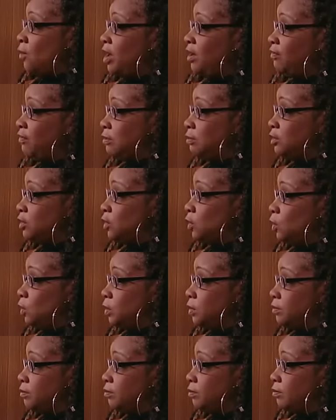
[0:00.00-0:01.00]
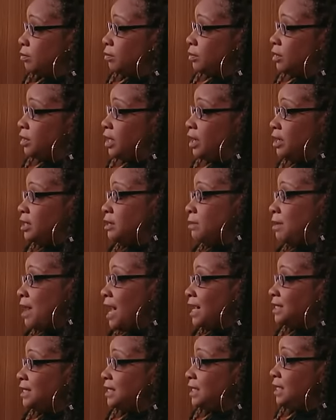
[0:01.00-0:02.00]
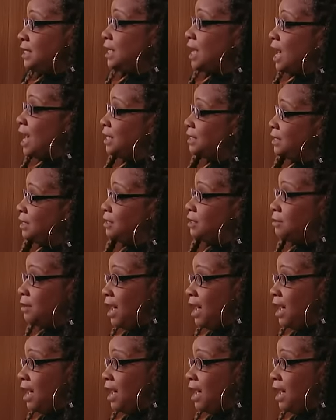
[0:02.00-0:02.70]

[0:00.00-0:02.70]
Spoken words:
way from school, they're in the back seat. I tell them,